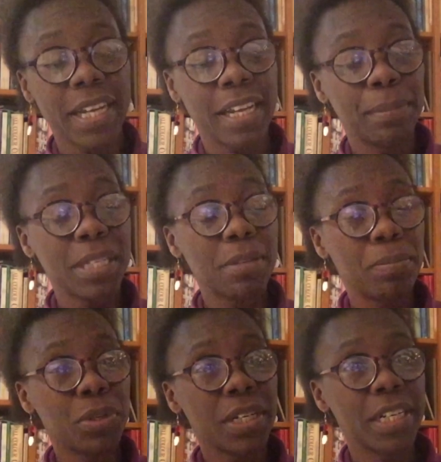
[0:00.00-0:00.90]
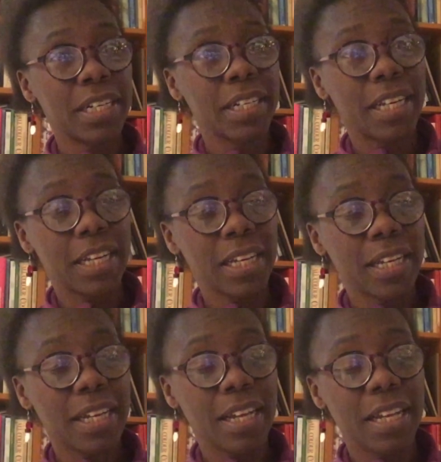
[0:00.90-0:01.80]
It's a book
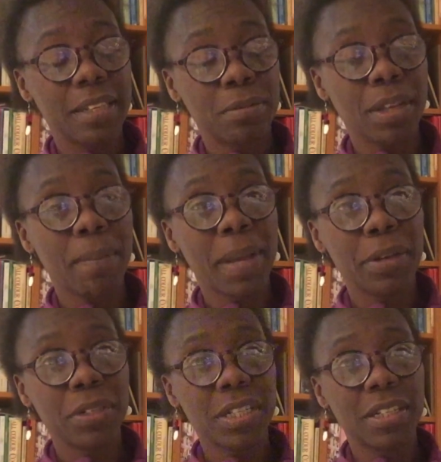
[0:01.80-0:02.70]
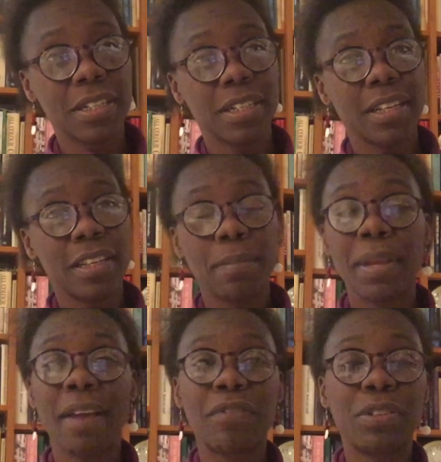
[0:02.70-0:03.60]
about the
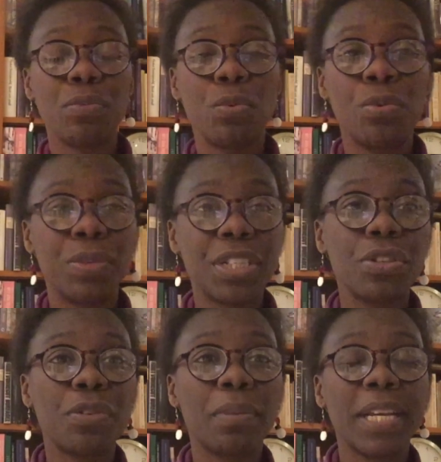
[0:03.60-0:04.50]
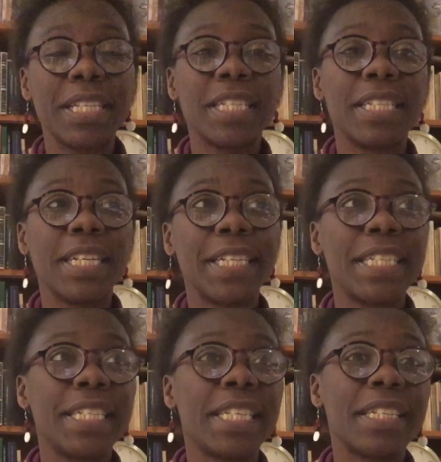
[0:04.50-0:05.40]
Biafran War, which took place in
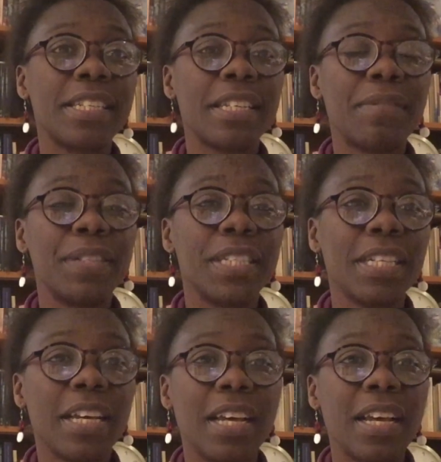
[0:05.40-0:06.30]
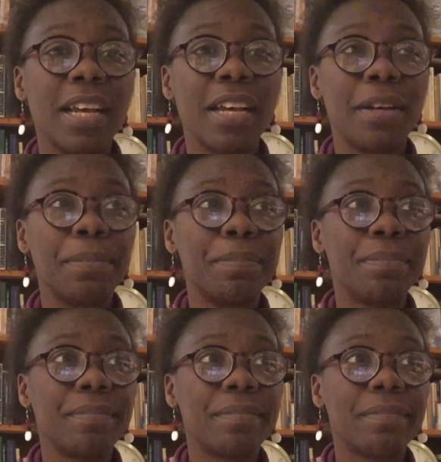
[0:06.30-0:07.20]
1967
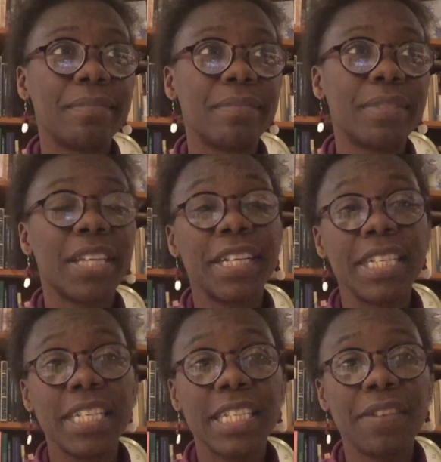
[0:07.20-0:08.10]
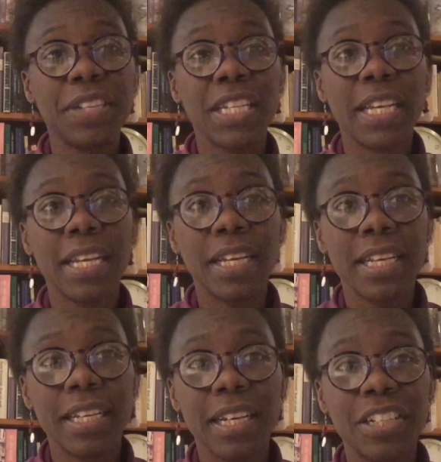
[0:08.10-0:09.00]
1970
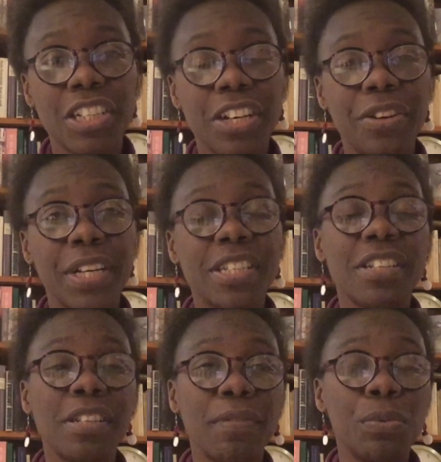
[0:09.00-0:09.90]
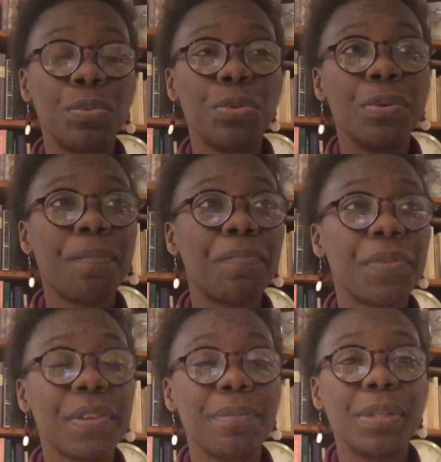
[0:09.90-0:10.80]
in Nigeria. It's a civil war
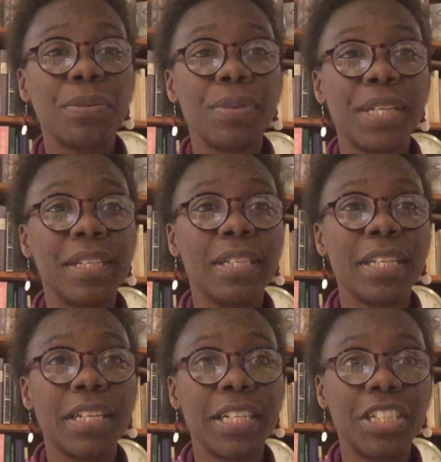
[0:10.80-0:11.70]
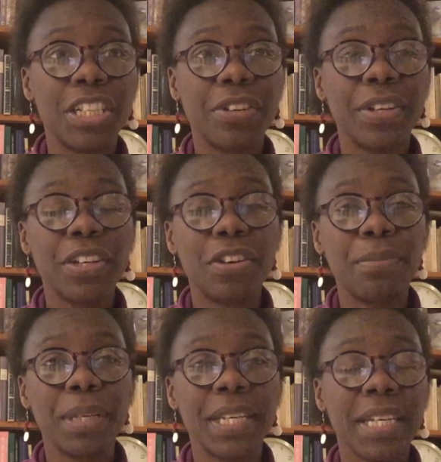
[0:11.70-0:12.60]
between the Nigerian
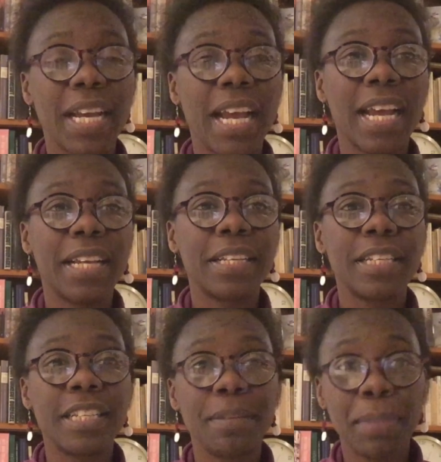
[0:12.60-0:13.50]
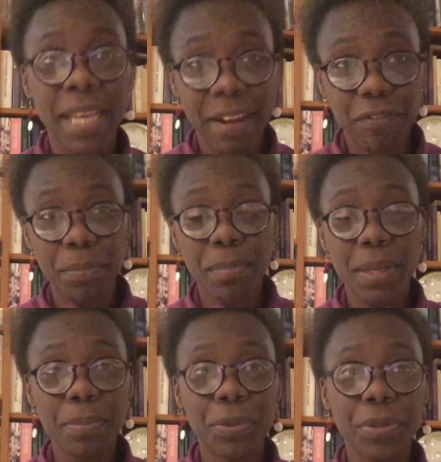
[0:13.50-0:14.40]
army and the Biafran
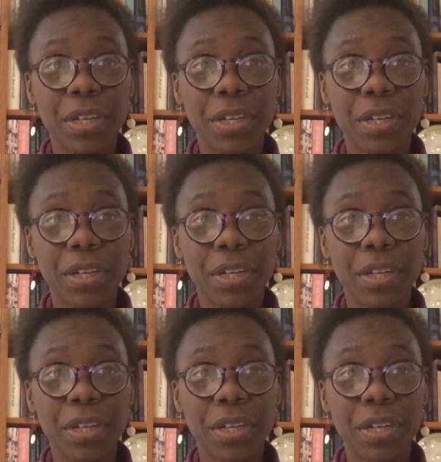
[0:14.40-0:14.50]
people,